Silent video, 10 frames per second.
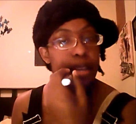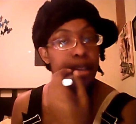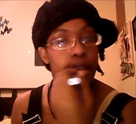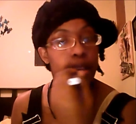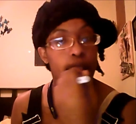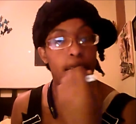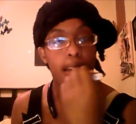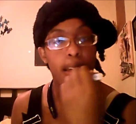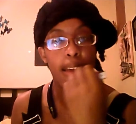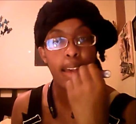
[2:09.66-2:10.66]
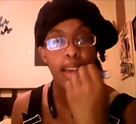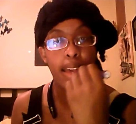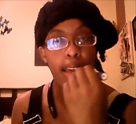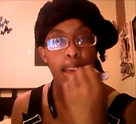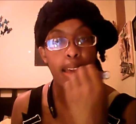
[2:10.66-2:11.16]

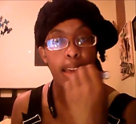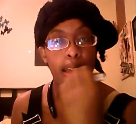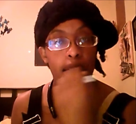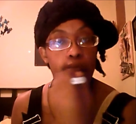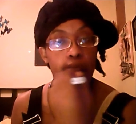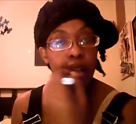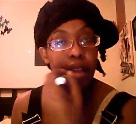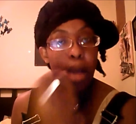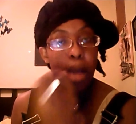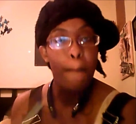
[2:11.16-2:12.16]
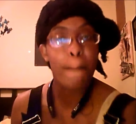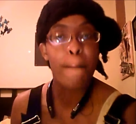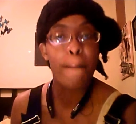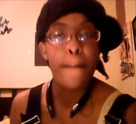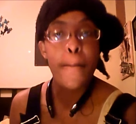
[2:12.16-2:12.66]

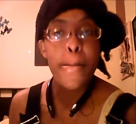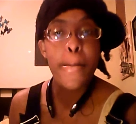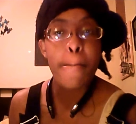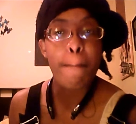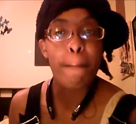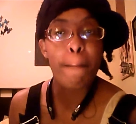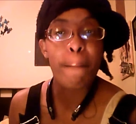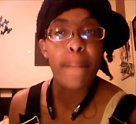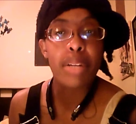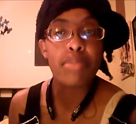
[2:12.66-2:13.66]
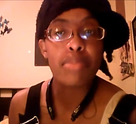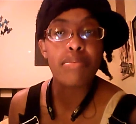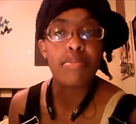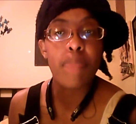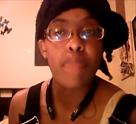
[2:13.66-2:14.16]

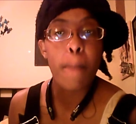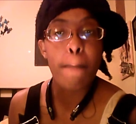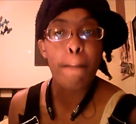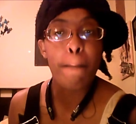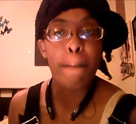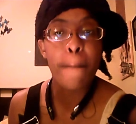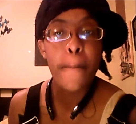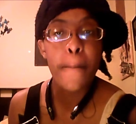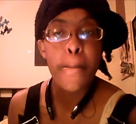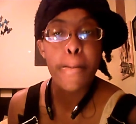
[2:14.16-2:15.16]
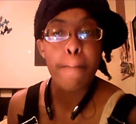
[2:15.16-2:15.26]
(no one is talking)